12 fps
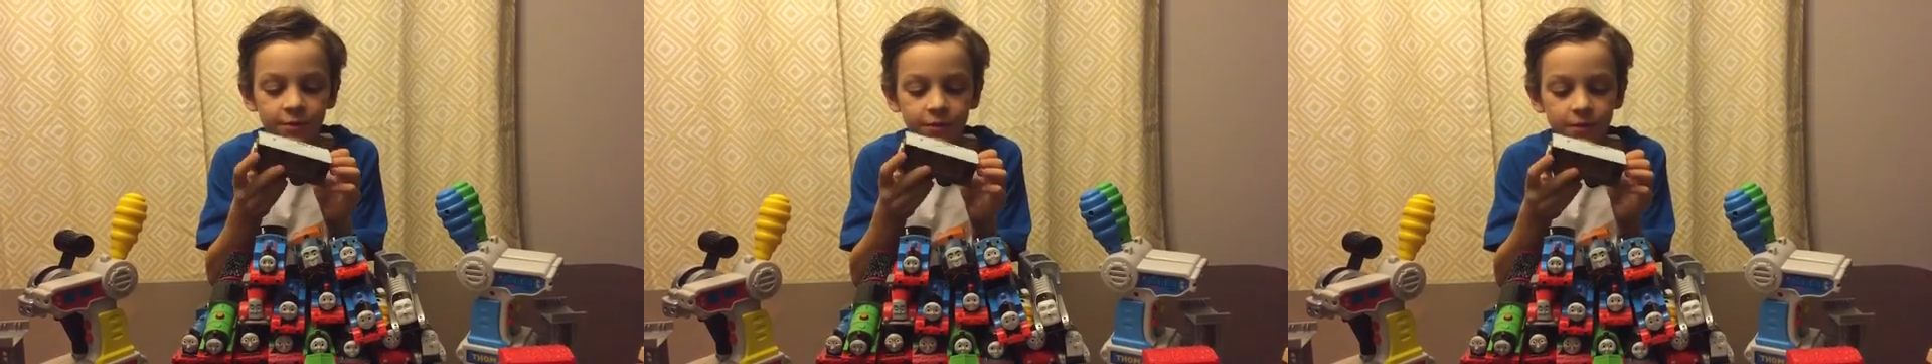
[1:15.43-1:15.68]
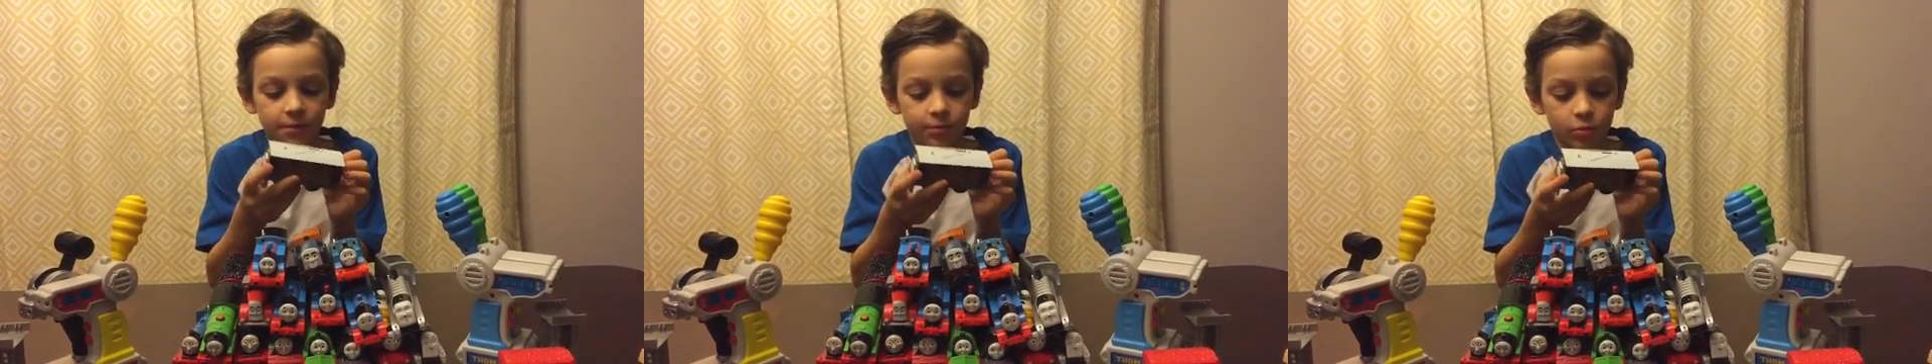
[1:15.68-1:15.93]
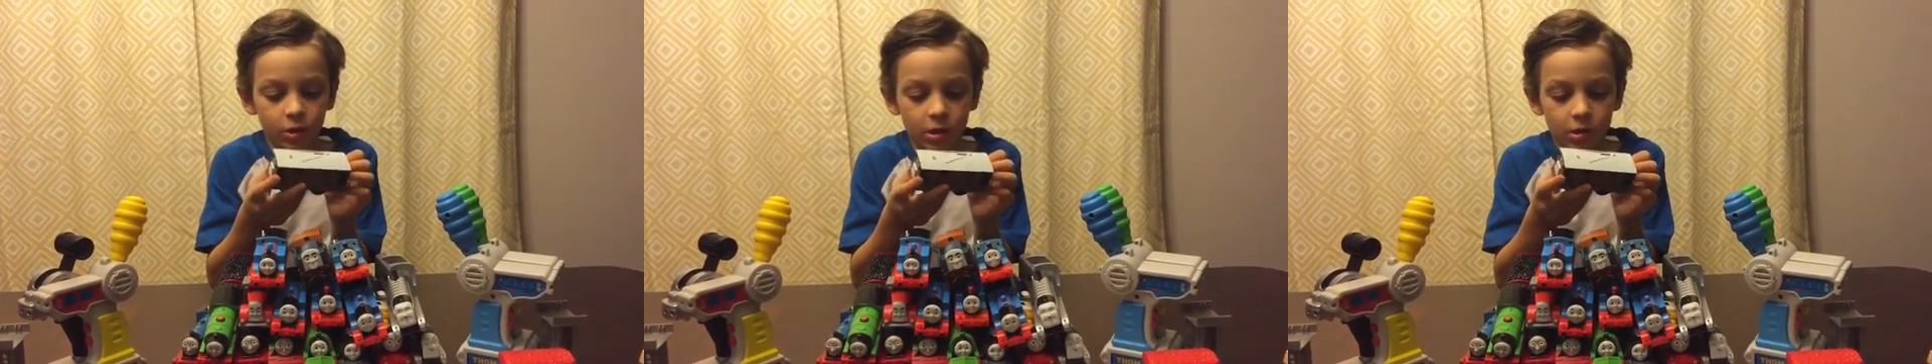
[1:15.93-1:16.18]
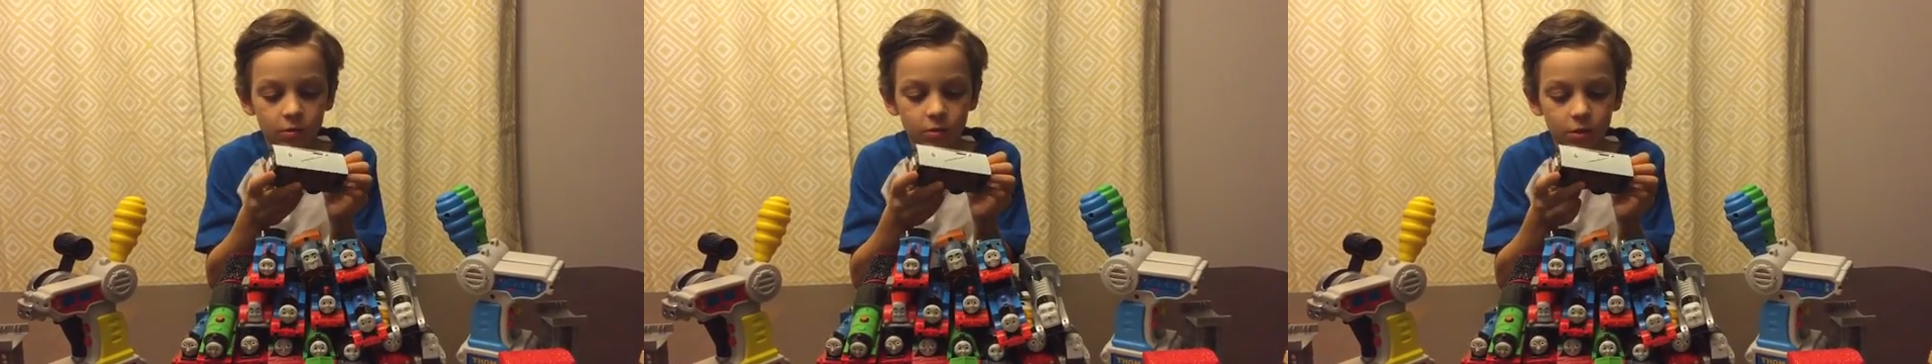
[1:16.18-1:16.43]
He's
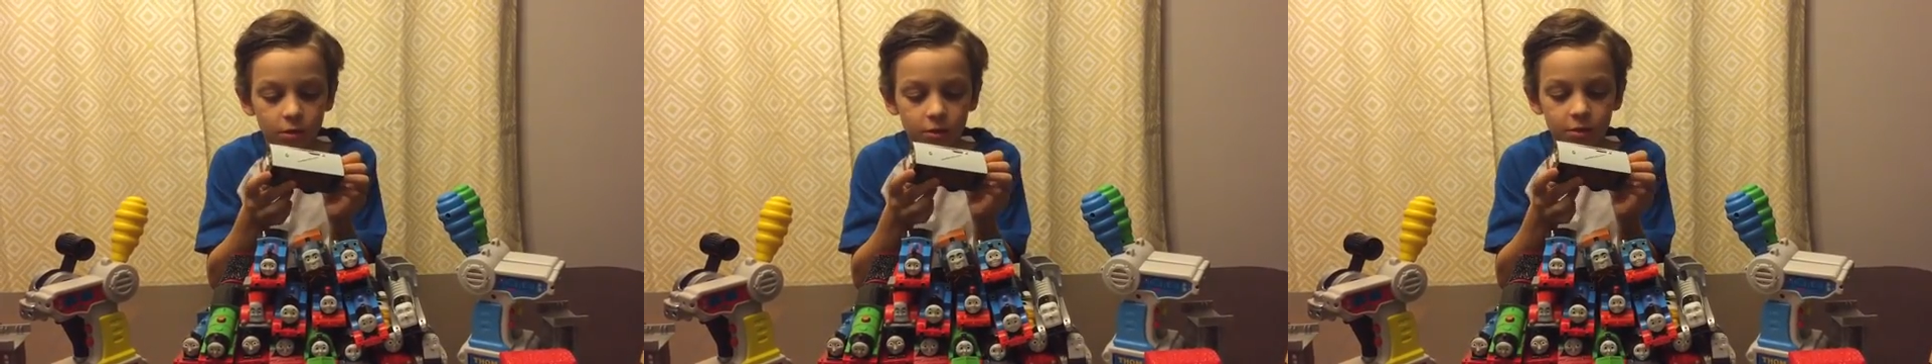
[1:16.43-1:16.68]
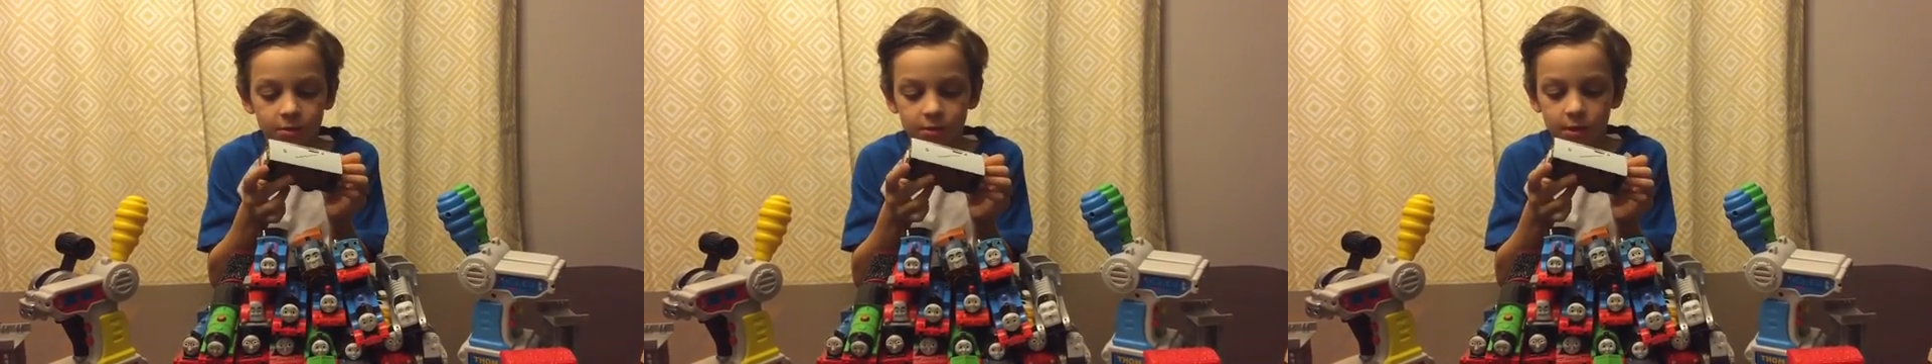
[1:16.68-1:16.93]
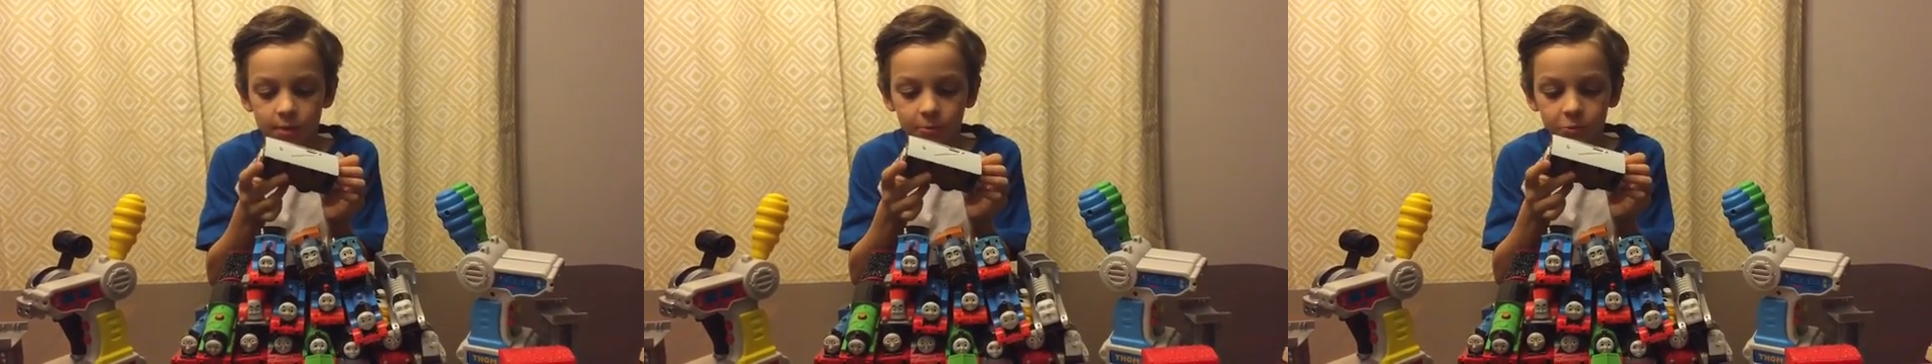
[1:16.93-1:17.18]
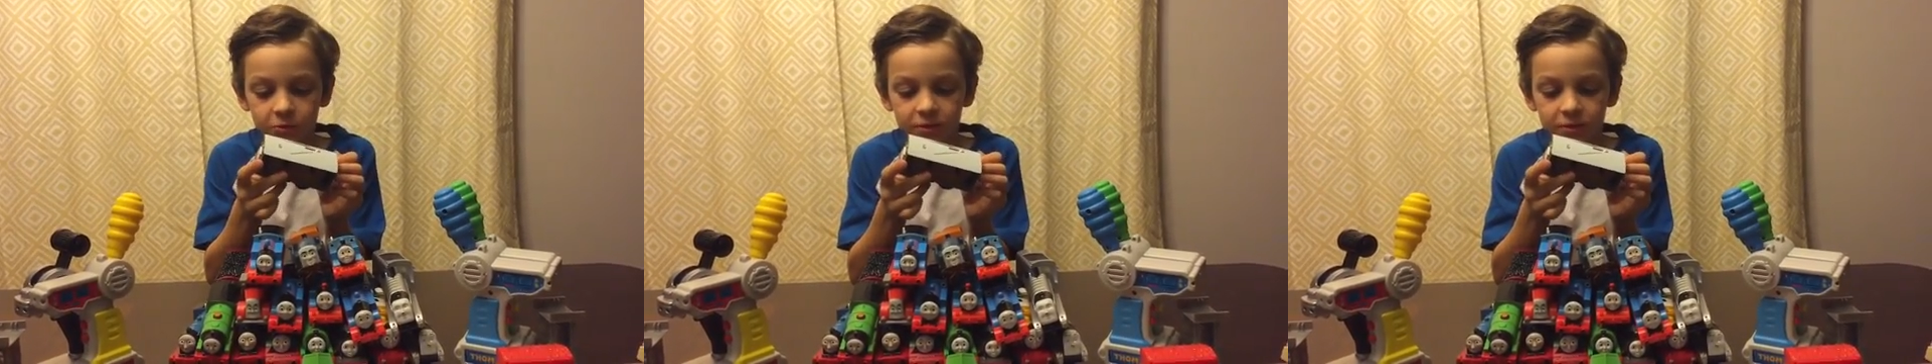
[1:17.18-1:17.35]
brown and he's number